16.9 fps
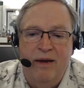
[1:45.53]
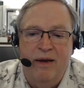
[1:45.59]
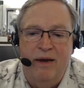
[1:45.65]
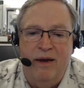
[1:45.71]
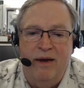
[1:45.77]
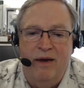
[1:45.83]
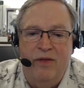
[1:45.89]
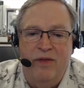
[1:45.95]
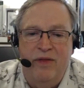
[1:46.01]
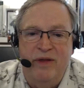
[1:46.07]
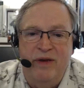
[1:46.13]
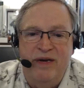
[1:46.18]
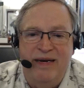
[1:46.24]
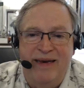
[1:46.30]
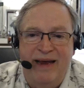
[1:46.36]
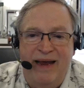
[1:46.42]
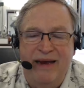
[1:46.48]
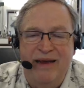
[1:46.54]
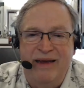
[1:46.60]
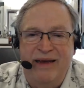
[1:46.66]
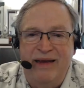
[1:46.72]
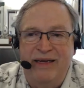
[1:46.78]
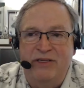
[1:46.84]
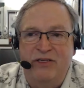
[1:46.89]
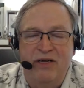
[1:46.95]
the
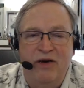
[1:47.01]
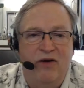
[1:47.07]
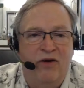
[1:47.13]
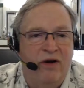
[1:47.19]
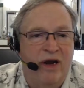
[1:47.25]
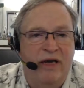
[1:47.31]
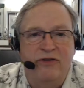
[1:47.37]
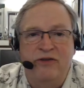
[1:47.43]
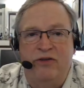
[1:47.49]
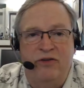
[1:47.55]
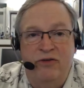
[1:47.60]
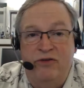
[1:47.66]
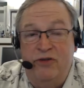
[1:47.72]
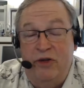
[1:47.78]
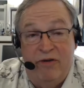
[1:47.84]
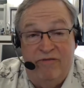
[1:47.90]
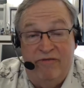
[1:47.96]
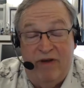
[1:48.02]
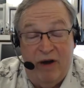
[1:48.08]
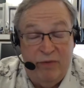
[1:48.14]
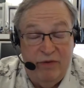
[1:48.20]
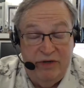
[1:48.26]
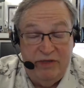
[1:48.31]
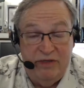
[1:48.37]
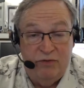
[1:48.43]
data is synchronized to those other
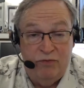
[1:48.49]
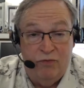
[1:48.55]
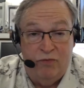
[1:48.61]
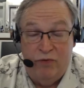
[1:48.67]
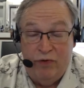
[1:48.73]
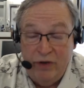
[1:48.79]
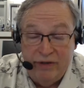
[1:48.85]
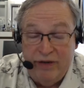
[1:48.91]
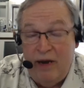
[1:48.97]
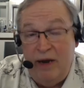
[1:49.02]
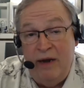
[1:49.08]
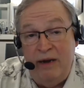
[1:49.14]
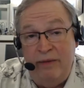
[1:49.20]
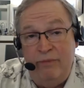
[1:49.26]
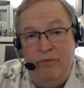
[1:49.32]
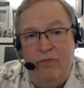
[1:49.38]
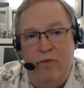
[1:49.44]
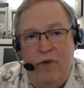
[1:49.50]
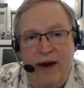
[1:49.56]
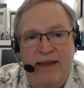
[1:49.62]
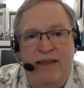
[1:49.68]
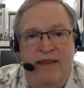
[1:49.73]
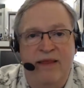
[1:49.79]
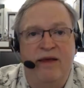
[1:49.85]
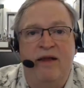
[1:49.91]
environments real time,
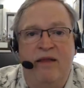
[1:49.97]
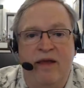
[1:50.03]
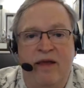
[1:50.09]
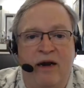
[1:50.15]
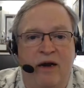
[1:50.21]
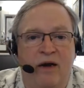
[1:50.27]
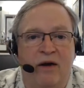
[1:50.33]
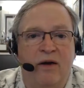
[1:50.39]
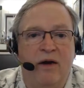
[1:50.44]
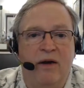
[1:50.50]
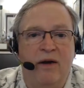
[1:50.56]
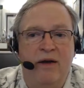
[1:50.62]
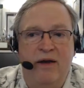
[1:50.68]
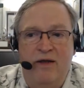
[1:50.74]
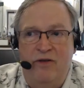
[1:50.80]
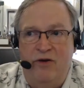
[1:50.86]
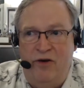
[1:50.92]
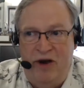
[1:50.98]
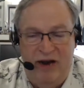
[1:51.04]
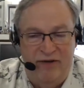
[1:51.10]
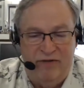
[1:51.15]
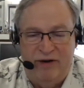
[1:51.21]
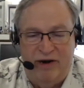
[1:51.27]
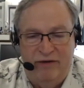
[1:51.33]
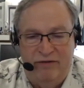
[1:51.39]
right then and there. They're
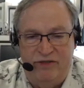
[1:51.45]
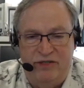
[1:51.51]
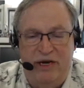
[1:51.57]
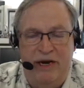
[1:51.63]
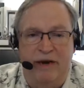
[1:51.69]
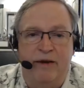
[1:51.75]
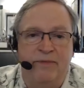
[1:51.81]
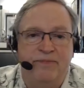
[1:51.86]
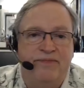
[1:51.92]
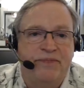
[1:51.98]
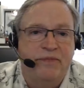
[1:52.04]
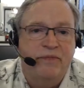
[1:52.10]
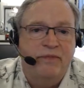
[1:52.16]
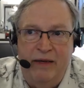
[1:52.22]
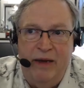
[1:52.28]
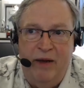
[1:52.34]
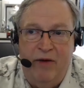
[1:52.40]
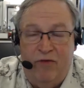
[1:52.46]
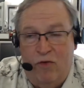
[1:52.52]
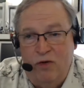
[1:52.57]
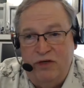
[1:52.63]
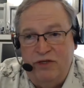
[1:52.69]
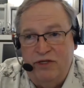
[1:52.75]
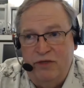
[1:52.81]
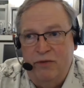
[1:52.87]
never out of sync. Of
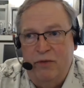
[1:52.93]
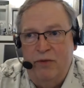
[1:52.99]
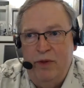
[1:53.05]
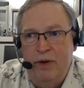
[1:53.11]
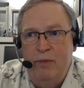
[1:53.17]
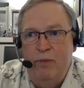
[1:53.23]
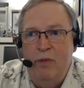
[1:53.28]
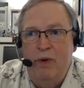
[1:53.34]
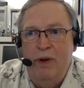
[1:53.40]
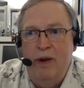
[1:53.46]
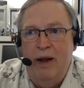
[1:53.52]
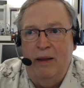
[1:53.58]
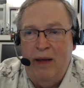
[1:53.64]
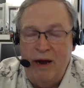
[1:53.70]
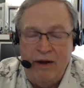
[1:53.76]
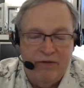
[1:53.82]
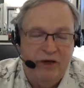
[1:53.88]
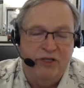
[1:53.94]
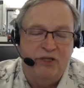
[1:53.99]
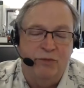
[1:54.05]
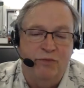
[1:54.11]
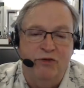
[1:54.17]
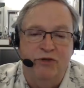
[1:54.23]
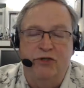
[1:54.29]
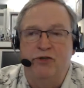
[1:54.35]
course, a lot of
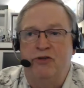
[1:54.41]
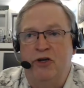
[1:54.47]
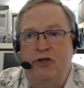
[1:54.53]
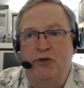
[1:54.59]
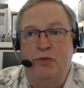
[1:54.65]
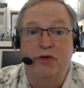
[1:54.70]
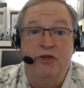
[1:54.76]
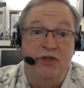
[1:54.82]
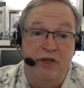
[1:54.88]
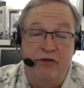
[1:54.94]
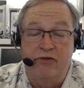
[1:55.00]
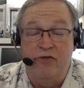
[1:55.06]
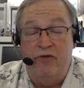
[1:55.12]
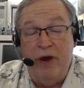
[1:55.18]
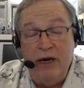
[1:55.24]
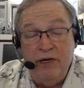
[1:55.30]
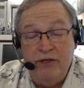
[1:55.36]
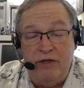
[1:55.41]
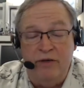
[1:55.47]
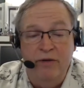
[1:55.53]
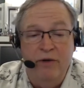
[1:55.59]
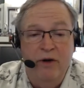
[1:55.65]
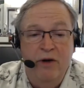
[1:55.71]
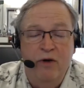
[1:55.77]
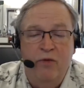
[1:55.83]
customers use HostBridge the other
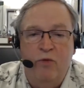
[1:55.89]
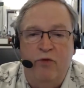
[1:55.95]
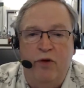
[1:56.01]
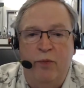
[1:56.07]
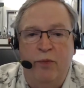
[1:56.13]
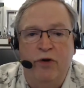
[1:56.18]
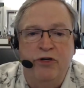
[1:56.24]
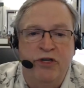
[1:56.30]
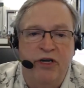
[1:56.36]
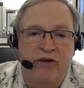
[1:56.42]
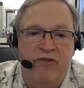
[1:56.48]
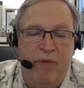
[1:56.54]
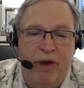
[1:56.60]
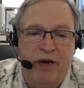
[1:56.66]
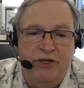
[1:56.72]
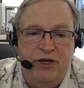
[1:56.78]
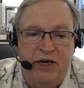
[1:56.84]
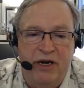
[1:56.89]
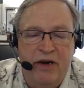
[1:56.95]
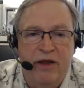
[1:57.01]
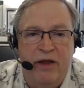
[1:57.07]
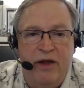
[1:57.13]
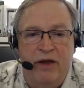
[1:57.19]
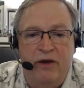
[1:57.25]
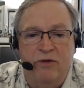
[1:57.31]
direction, where they're pushing information
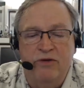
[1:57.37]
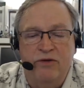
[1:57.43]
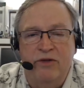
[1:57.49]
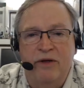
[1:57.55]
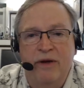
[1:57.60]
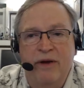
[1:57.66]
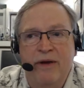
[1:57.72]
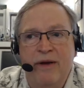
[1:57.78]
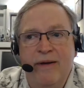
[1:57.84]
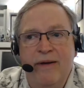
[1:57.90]
into the host,